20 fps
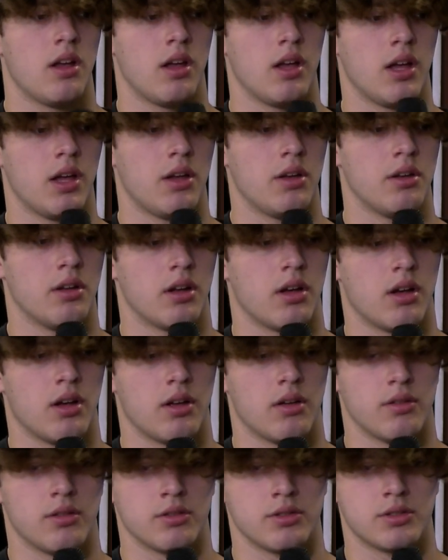and
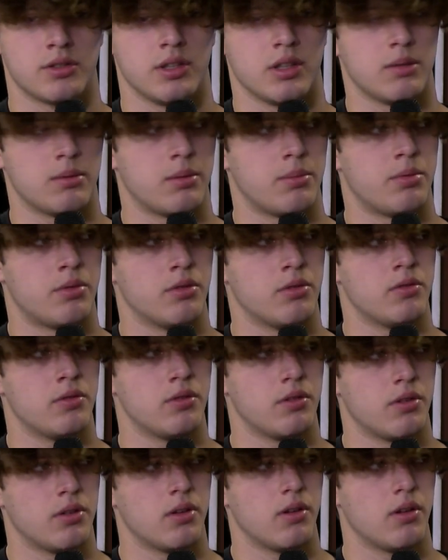uh, you'll see them improve.